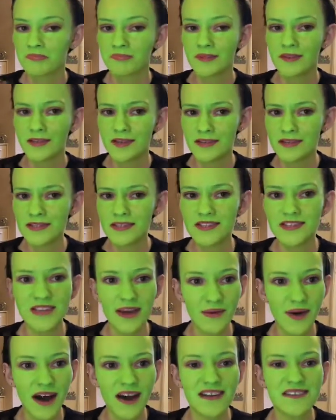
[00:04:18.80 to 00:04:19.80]
this is
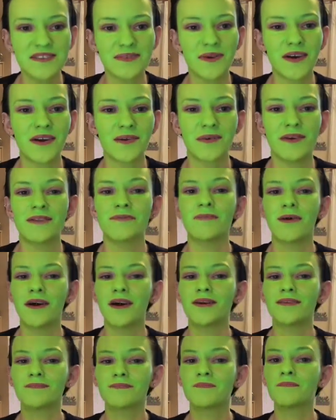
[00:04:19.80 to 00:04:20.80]
so hard to work with,
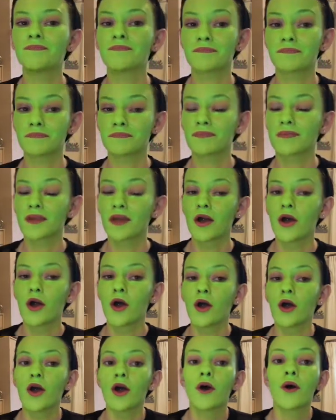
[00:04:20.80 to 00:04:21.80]
but
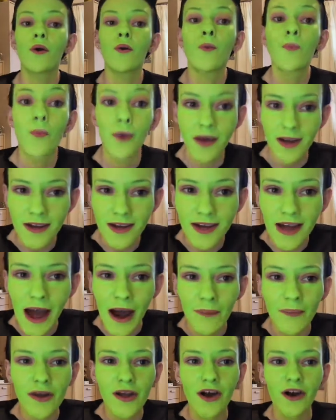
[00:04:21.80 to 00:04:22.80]
we're gonna
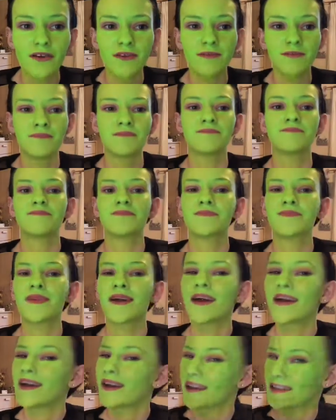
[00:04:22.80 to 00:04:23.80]
carry on.
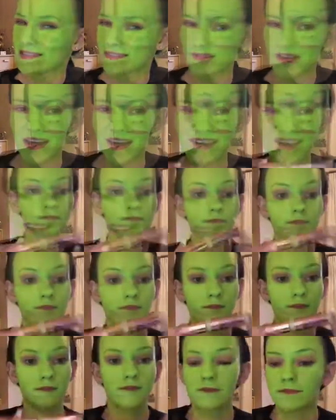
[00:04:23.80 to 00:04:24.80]
It's fine.
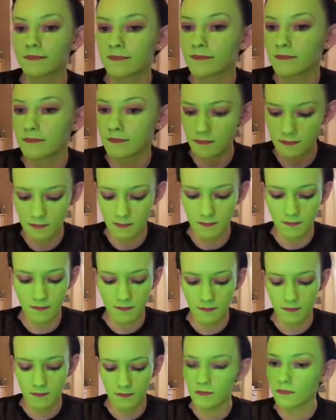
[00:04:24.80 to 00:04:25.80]
Okay,
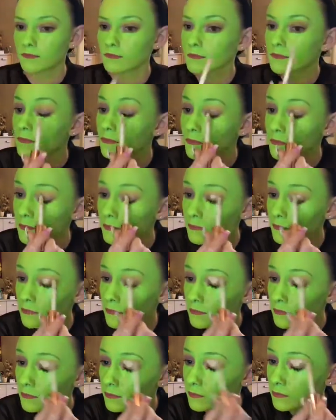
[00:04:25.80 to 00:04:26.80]
so I'm just
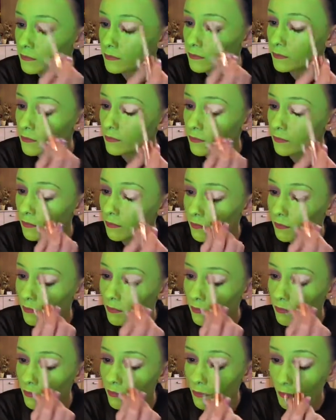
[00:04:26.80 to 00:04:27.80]
grabbing my
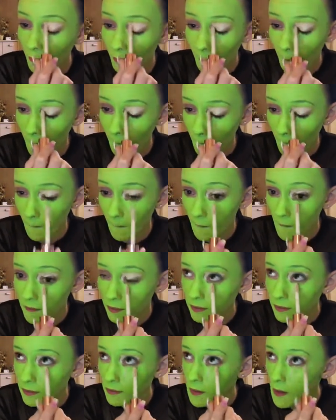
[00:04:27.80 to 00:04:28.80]
Revolution concealer and
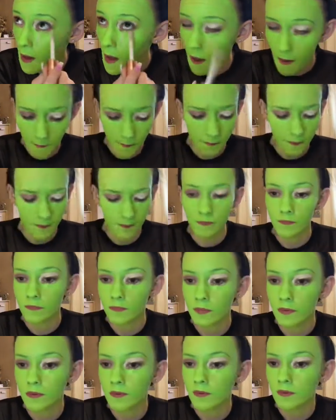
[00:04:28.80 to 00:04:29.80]
applying this to my
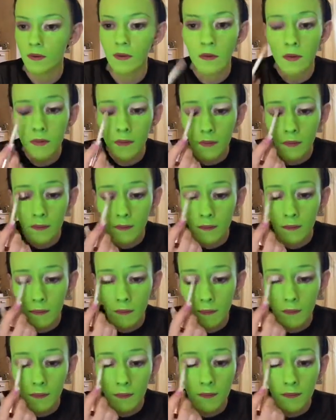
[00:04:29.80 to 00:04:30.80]
eyelids and just underneath
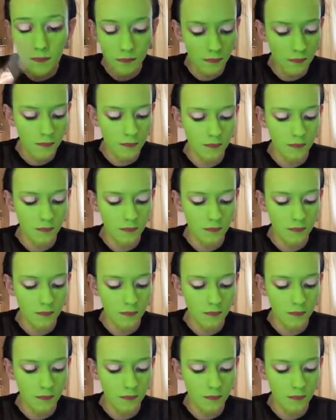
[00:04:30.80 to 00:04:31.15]
my eyes,